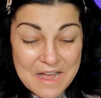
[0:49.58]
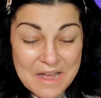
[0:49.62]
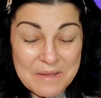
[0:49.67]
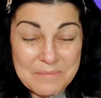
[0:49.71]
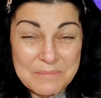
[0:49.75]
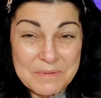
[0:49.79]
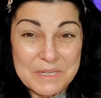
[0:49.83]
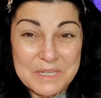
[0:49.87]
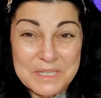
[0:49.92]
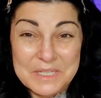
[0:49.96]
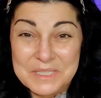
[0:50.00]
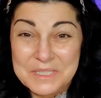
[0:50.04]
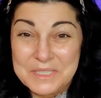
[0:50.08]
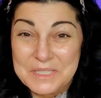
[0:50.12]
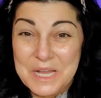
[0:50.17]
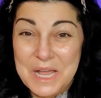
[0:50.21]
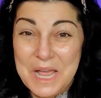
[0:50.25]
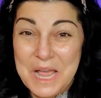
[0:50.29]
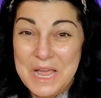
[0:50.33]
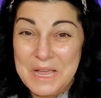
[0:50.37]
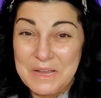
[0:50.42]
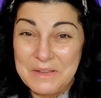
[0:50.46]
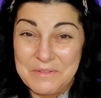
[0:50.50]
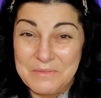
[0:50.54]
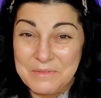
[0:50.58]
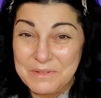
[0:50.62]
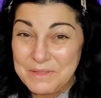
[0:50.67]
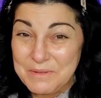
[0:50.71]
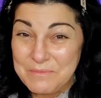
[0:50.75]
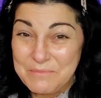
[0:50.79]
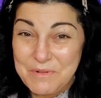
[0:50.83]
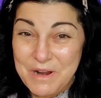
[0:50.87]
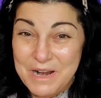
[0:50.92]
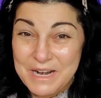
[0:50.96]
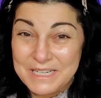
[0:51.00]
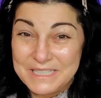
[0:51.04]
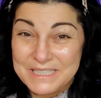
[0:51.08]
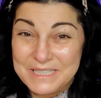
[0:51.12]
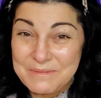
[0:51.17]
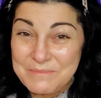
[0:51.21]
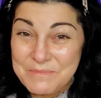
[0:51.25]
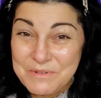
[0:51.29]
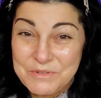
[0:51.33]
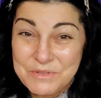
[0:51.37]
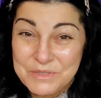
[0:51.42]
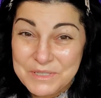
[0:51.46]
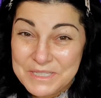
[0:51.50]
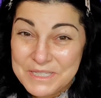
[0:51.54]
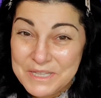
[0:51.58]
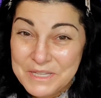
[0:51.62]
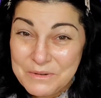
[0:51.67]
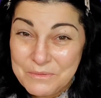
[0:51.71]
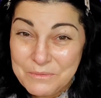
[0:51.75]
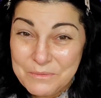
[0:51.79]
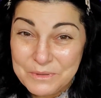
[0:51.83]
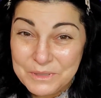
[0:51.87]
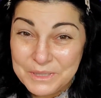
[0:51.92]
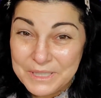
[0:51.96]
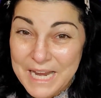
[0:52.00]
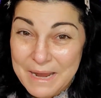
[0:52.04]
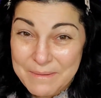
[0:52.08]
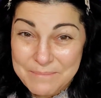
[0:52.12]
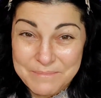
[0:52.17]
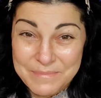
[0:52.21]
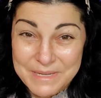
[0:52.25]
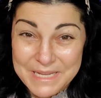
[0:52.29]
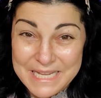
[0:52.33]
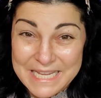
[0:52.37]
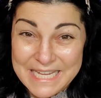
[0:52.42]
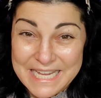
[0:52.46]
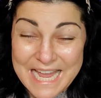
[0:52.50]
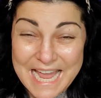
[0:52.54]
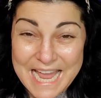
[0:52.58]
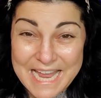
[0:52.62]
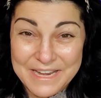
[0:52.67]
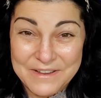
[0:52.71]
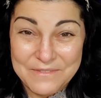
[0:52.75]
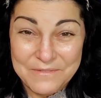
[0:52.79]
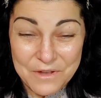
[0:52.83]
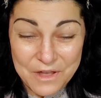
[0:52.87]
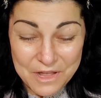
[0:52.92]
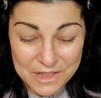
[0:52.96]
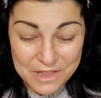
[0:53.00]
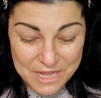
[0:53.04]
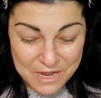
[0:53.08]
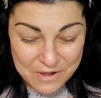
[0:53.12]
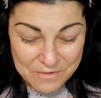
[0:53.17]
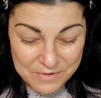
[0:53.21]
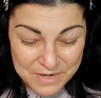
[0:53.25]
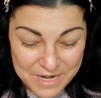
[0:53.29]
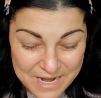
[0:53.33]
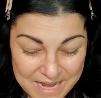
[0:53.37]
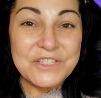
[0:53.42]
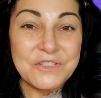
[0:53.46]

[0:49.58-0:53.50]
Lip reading: because with the products I'm using, there will not be any fallout.